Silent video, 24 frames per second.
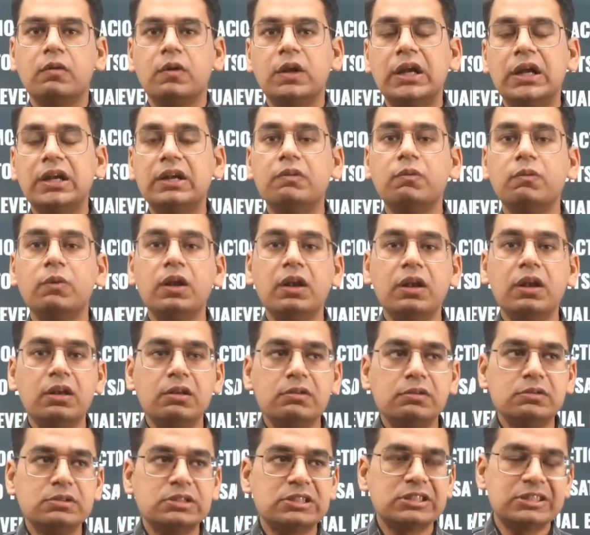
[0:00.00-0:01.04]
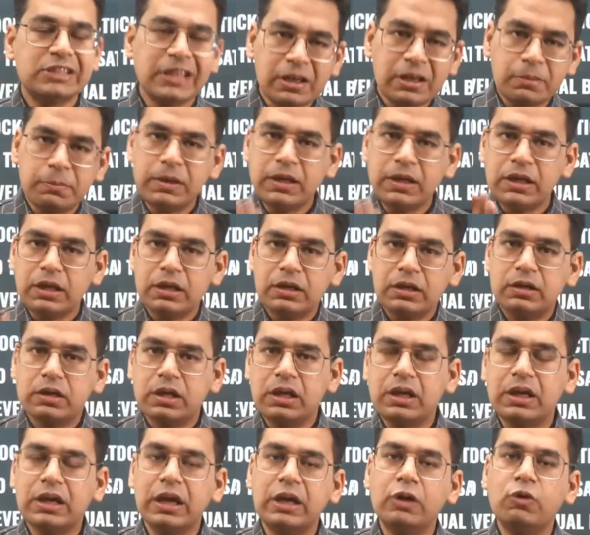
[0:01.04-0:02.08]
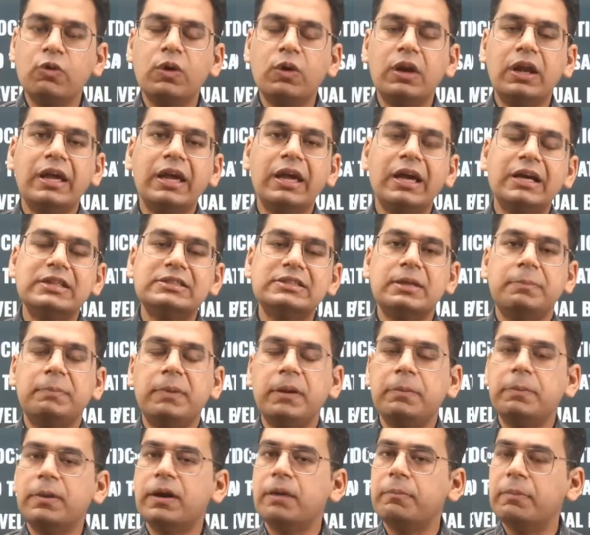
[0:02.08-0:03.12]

it will still be ki kayon ko lagega sir paper